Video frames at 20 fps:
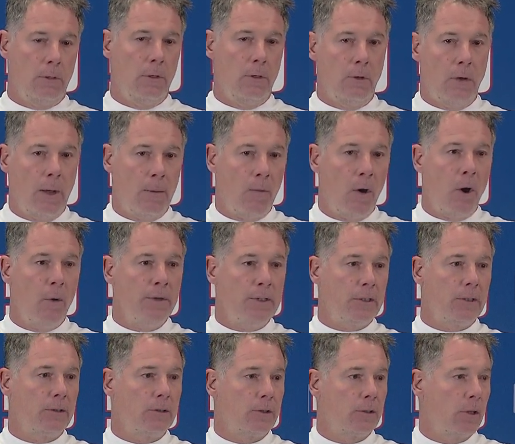I'm
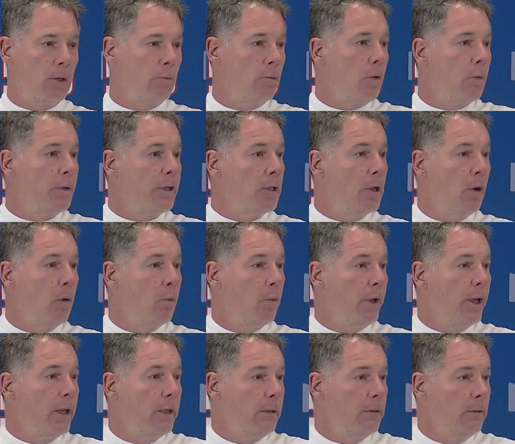always concerned when we don't
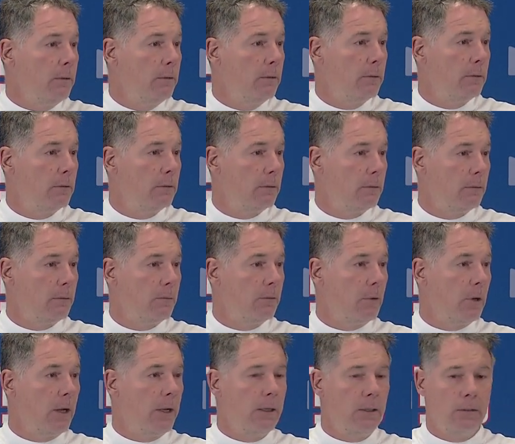win,
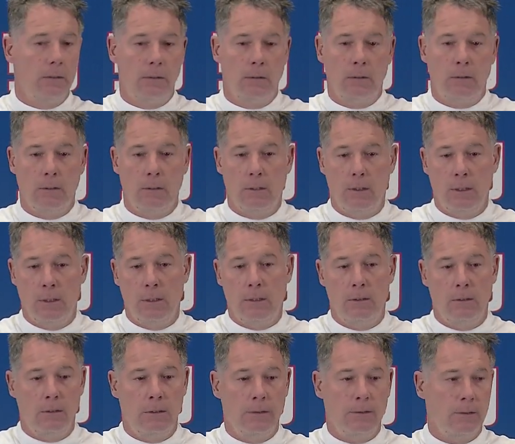right?
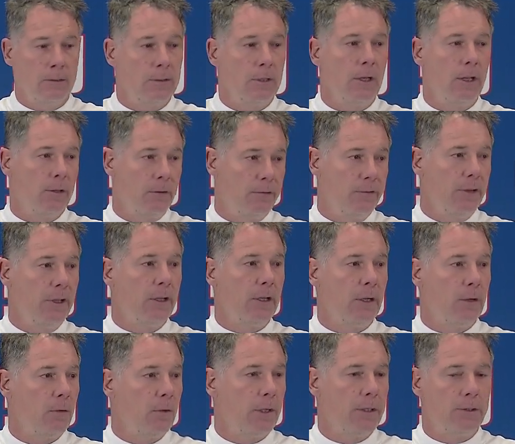And this is another
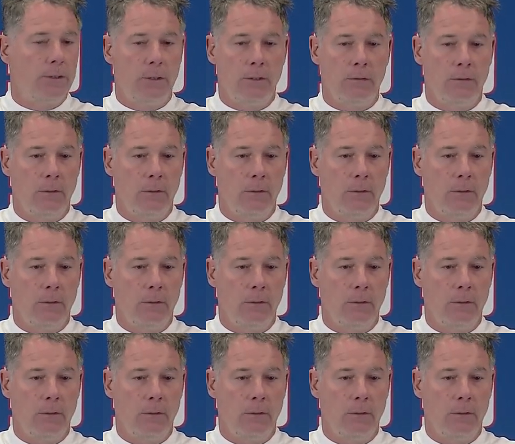feeling question,